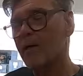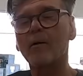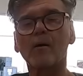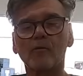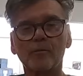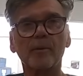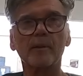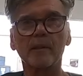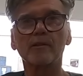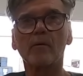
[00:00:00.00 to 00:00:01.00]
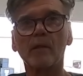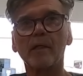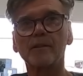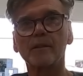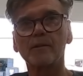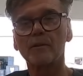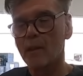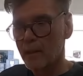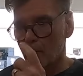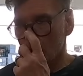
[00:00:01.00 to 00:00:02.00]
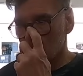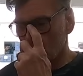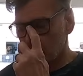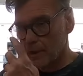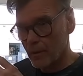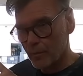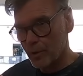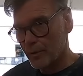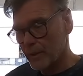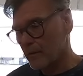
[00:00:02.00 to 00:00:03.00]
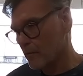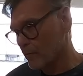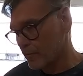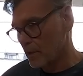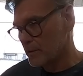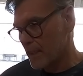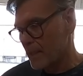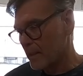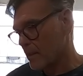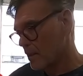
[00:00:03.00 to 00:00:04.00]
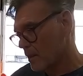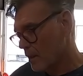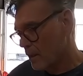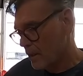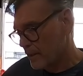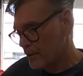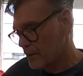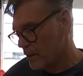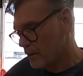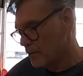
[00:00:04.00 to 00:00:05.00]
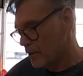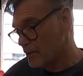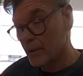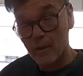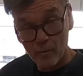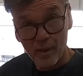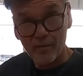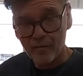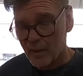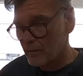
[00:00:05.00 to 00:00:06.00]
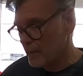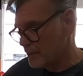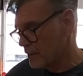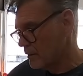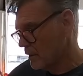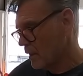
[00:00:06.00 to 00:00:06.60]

IROC was building its own engines. They worked with John Blewett from Flowtech in New Jersey, another modified racer.